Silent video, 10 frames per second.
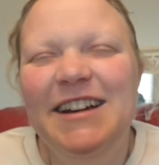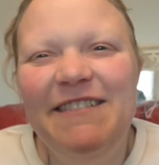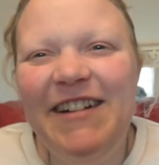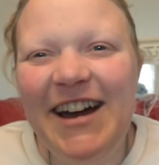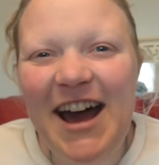
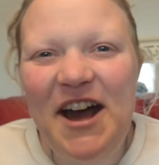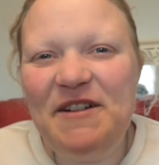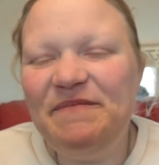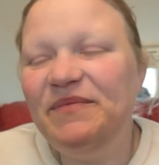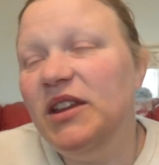But,
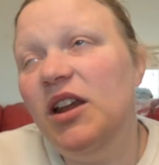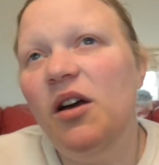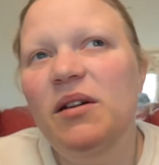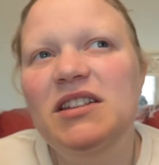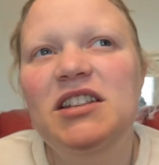you
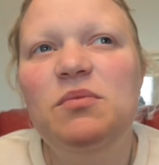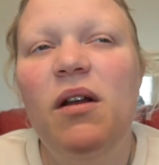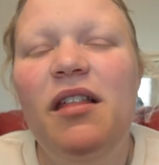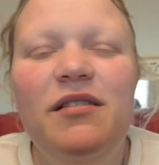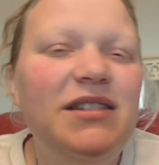know, it's just
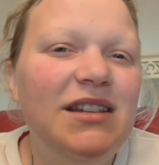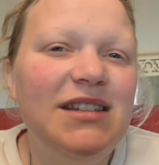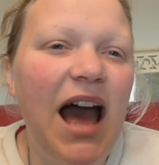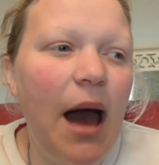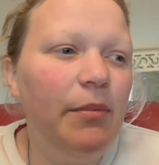one of those things
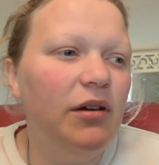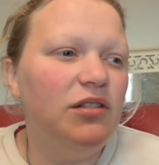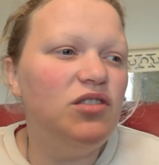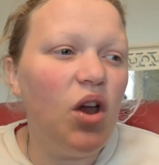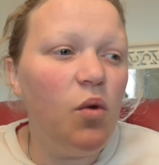that
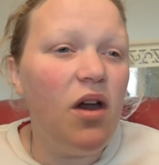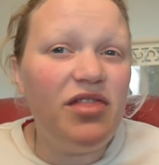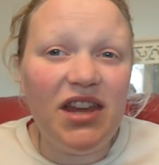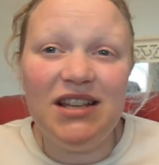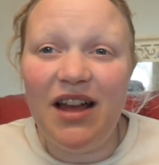happen. So
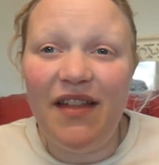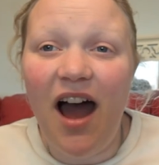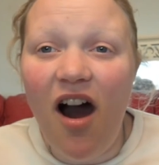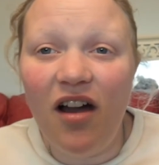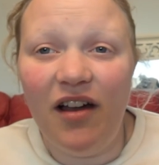things like
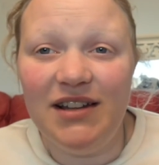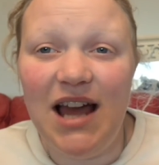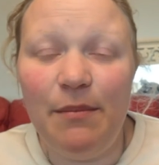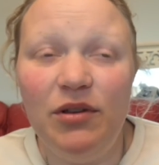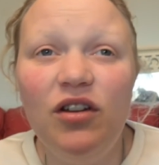that are going to
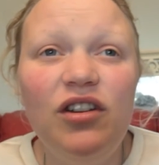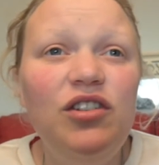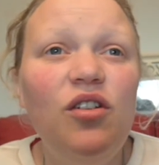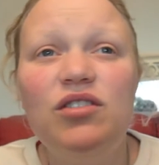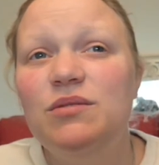happen. You're going
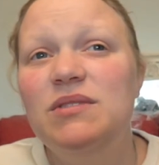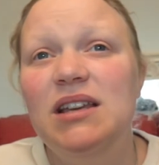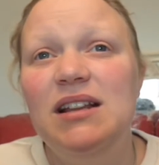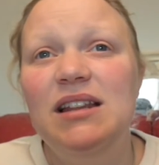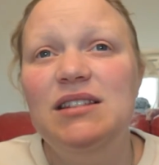to knock some
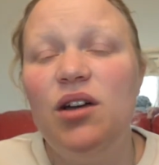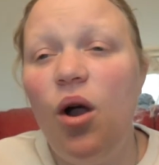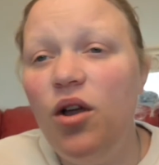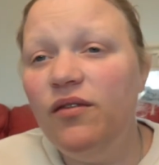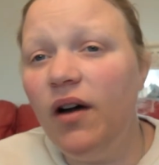seedlings
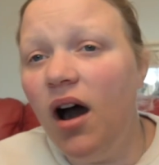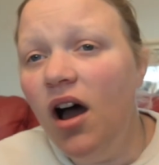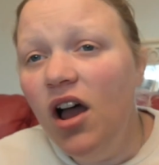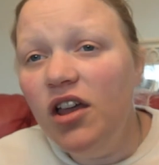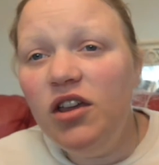over.
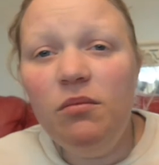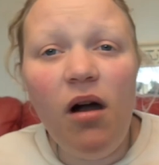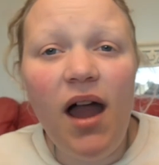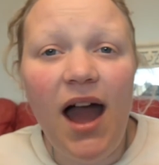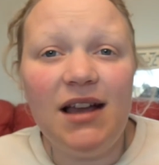You
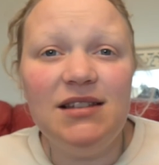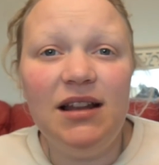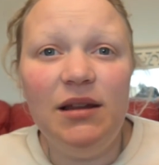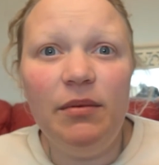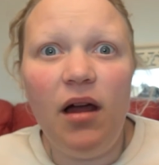might
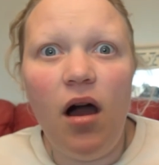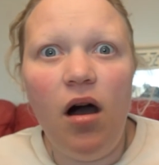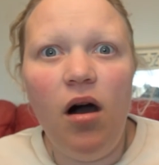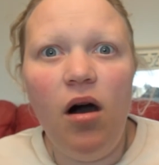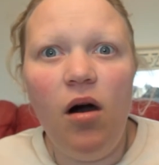accidentally be like,
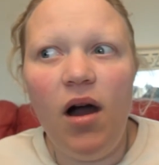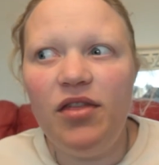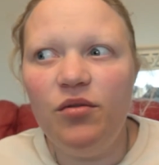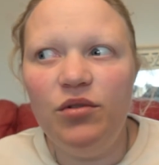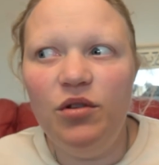oh, I
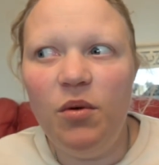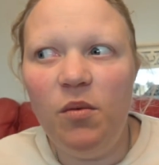thought you were